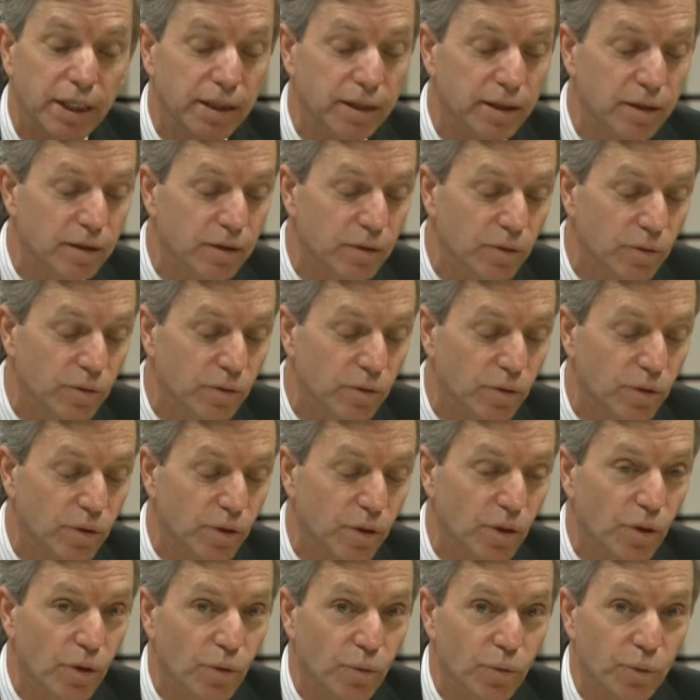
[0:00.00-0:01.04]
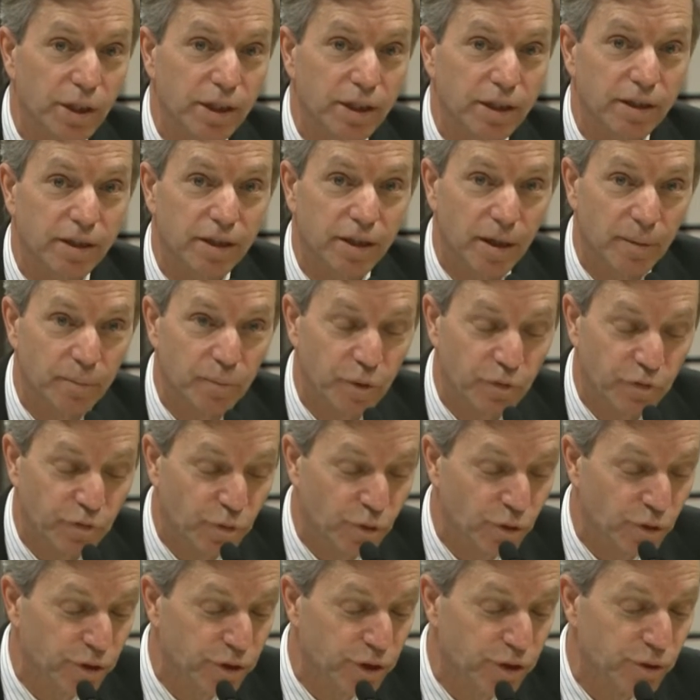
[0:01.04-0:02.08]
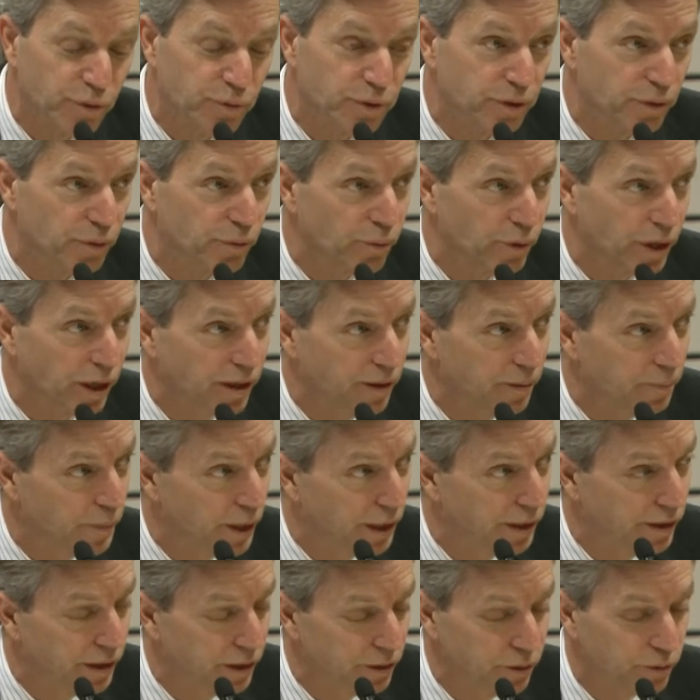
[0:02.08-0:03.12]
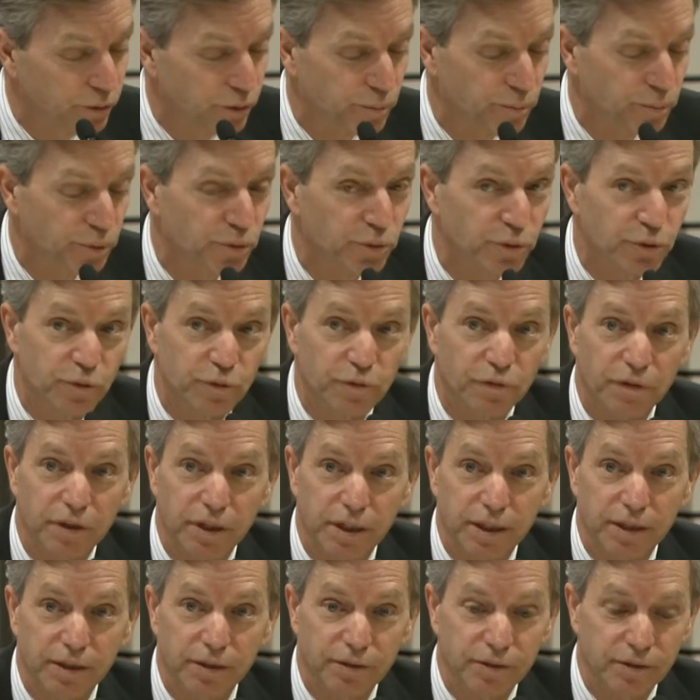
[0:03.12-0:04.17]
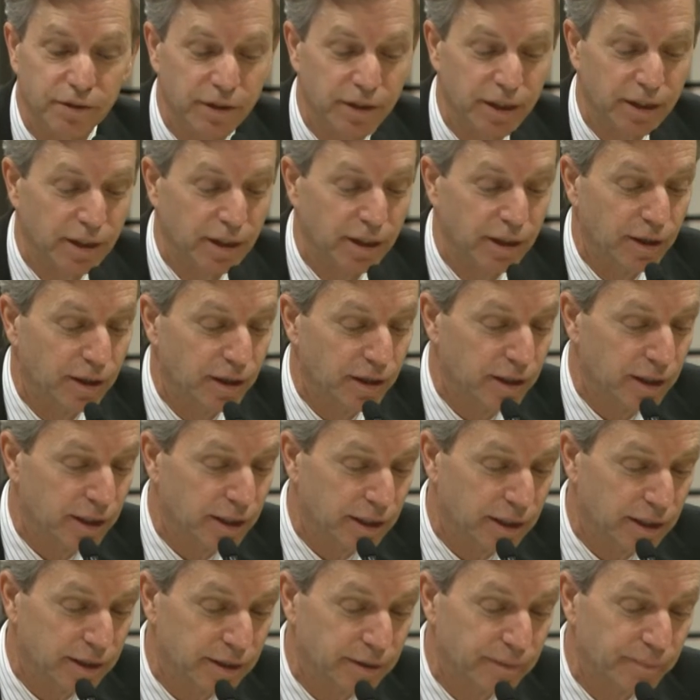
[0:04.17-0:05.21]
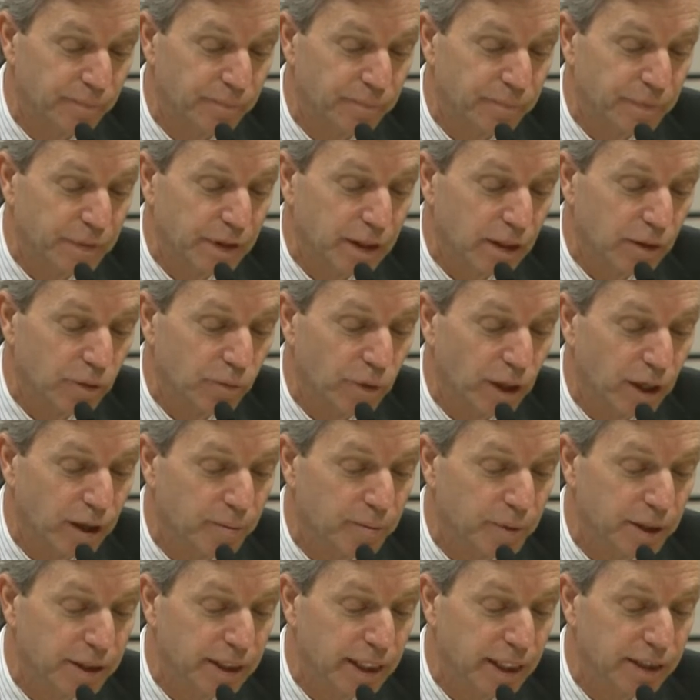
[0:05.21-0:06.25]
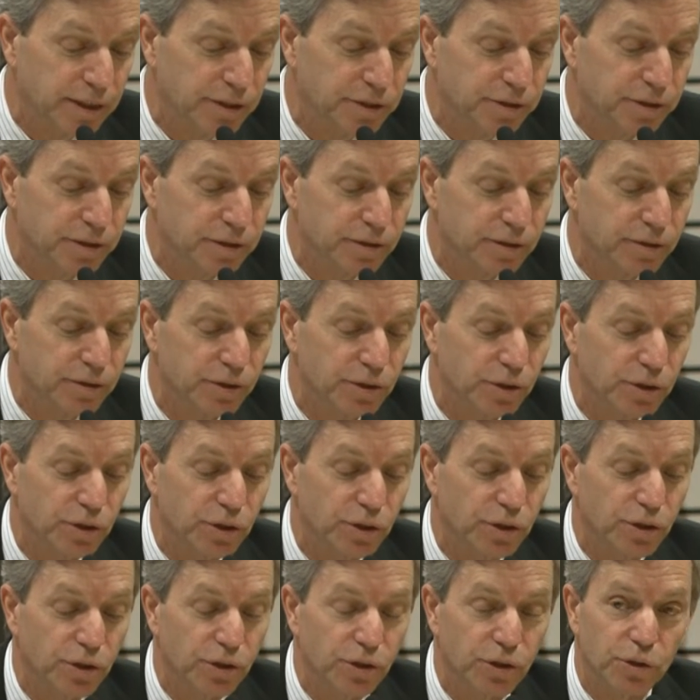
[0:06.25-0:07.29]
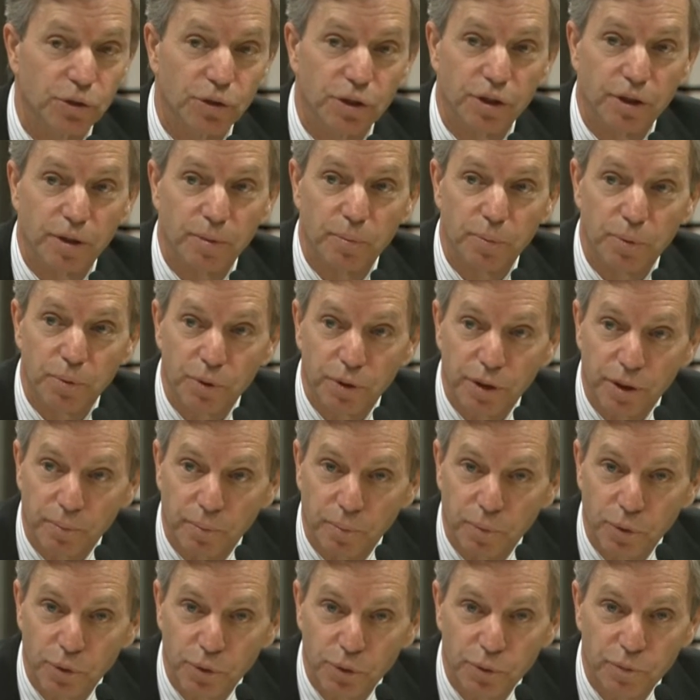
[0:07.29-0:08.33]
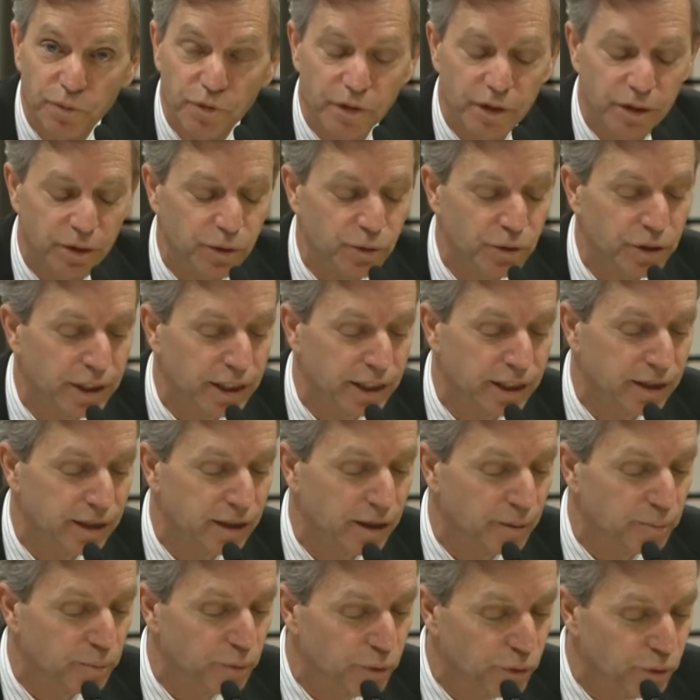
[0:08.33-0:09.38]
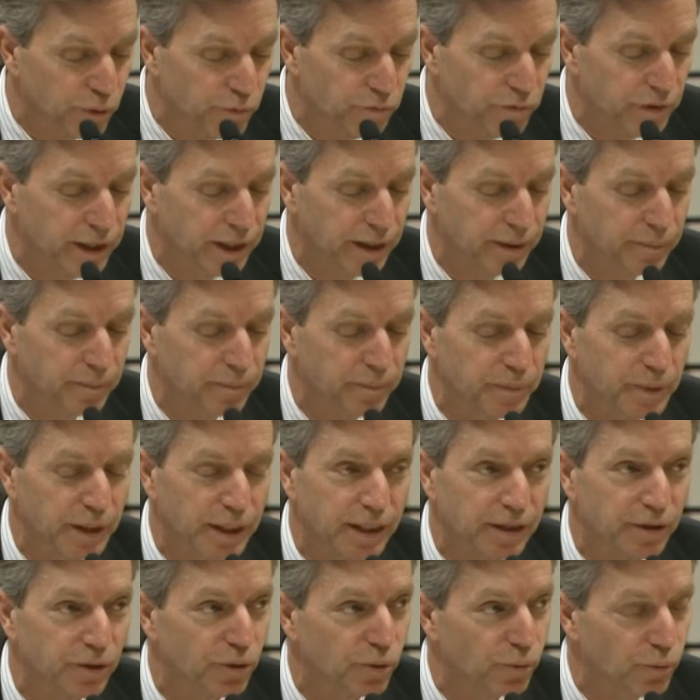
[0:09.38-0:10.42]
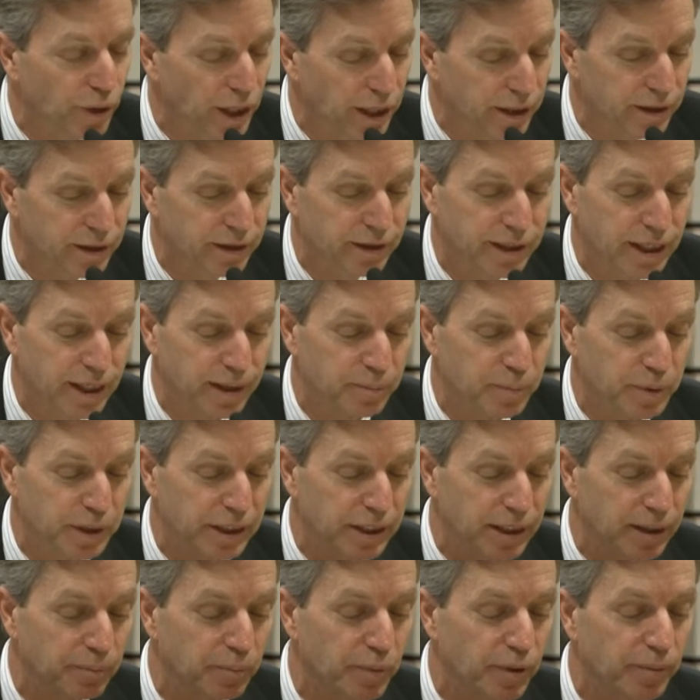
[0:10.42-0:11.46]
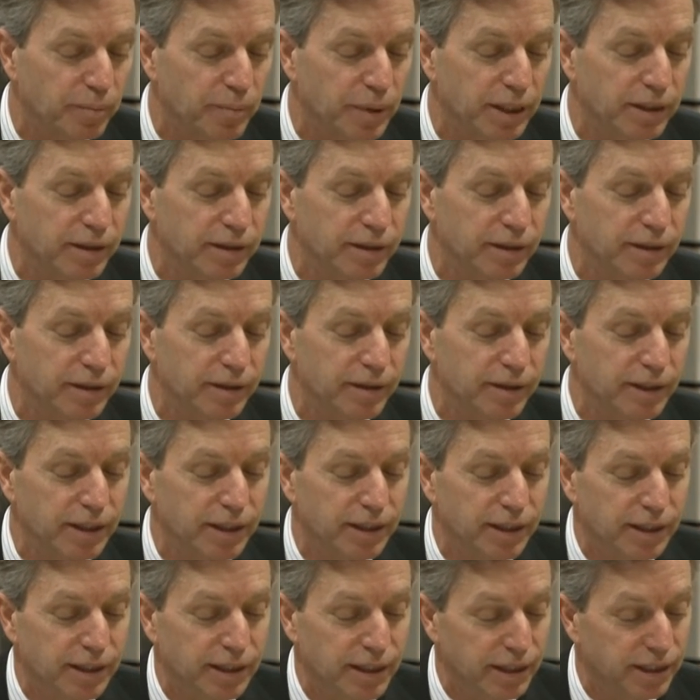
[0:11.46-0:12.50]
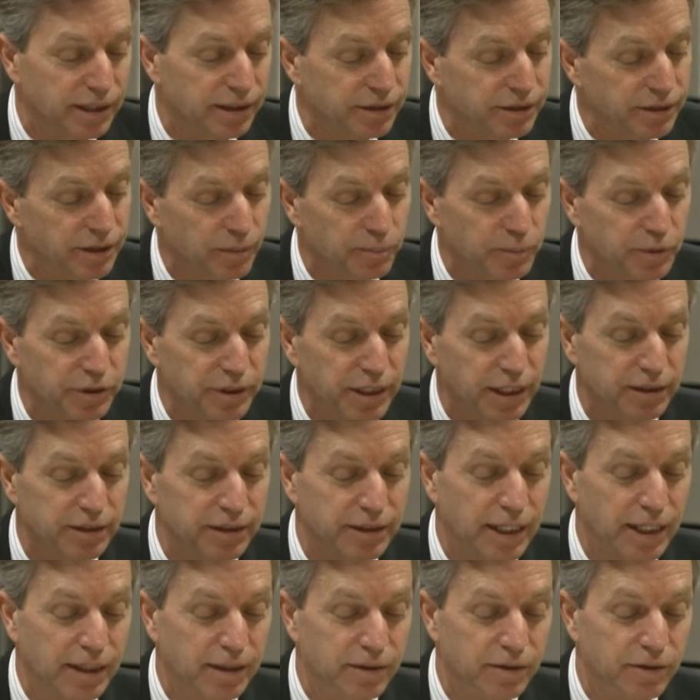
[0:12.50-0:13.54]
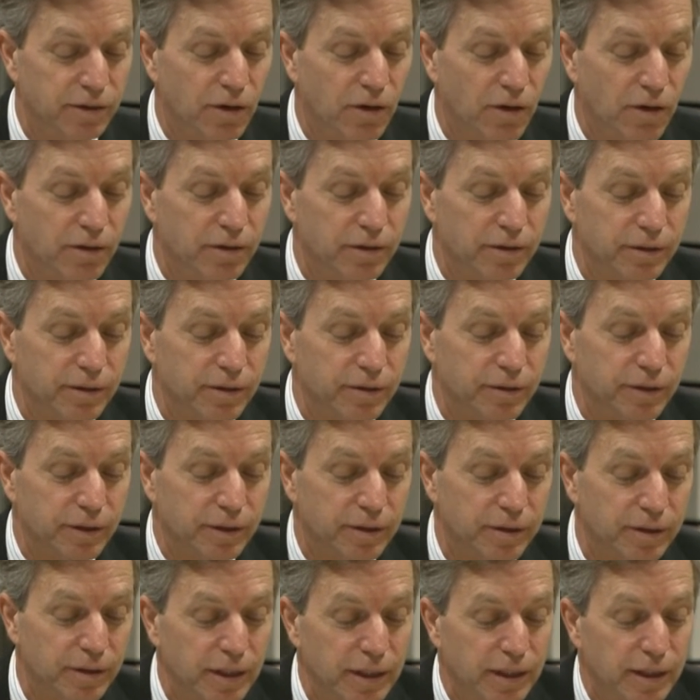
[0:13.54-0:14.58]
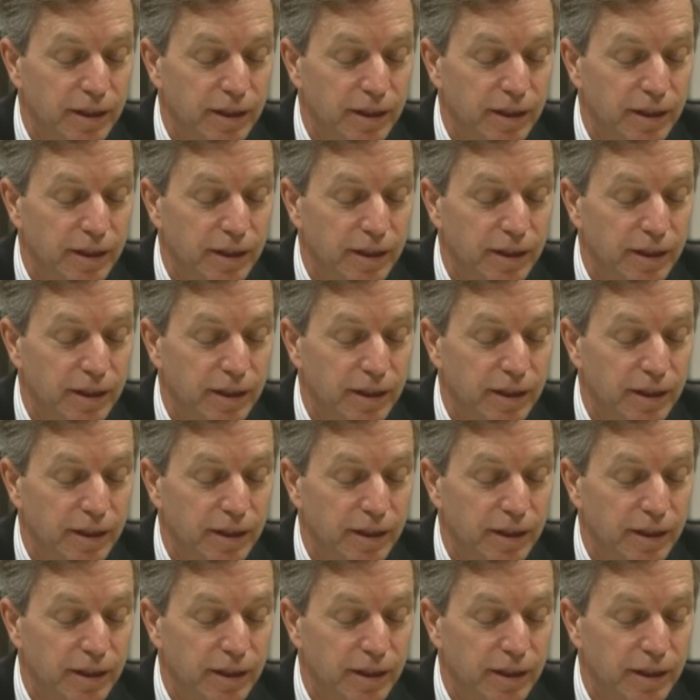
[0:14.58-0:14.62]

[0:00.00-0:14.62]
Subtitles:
can come before you and recommend that you approve these recommendations. You can approve them and direct that they be implemented. And in some sense, that is all and good.